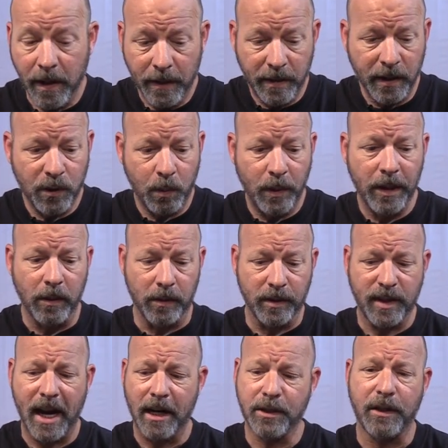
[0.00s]
This wheel
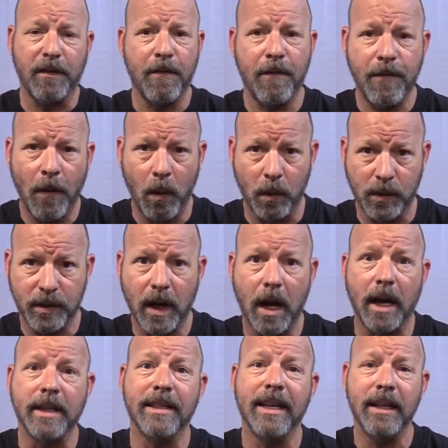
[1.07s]
is actually full
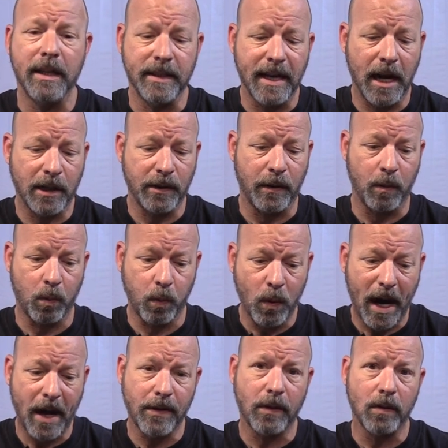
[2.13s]
size. It is actually
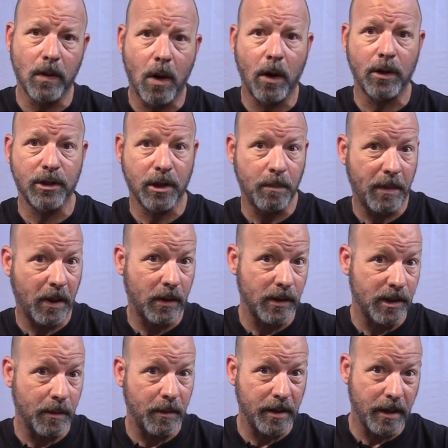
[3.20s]
rather large compared to
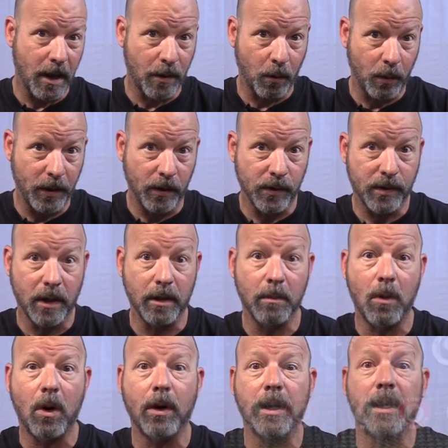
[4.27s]
some of the other wheels on the
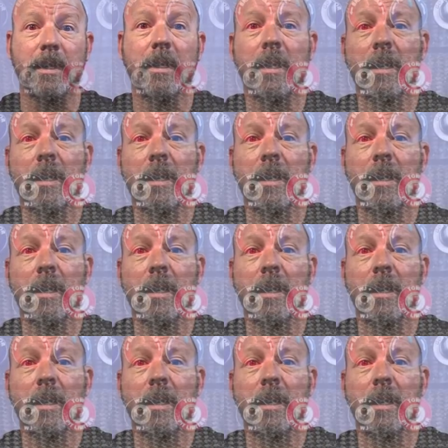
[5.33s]
market,